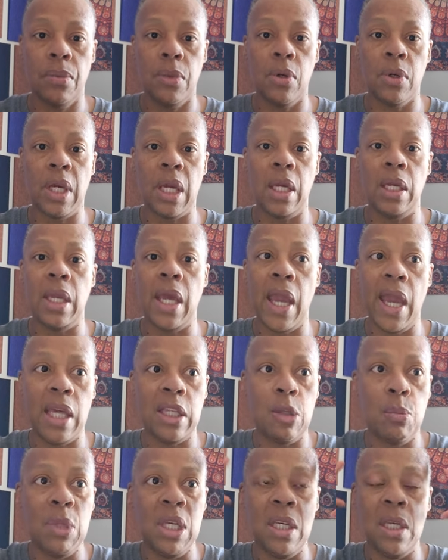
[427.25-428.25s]
Okay, they
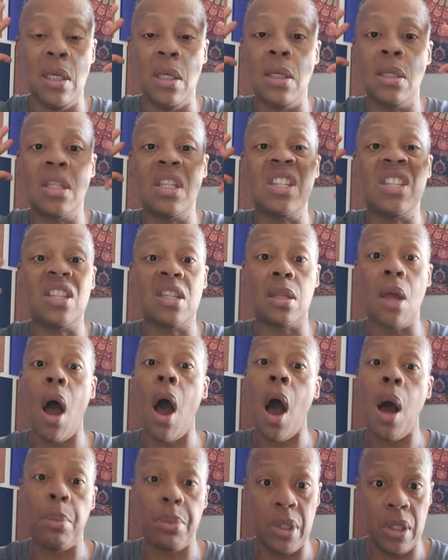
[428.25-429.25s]
had to be
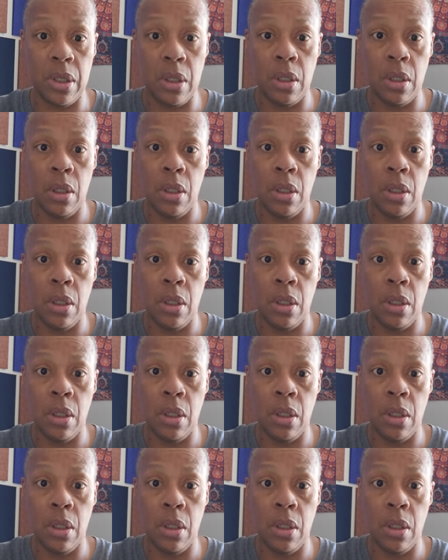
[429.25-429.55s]
stopped.